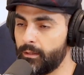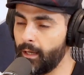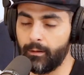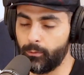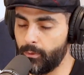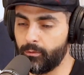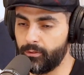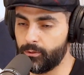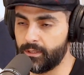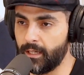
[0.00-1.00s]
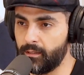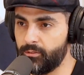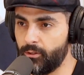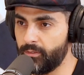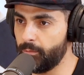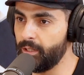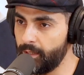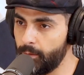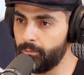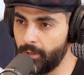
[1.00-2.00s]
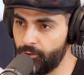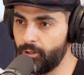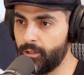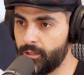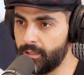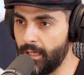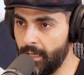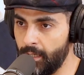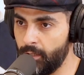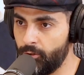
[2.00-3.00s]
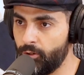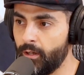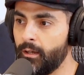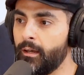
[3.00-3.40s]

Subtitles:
I don't remember if it was exactly 45, but he kept mentioning his age,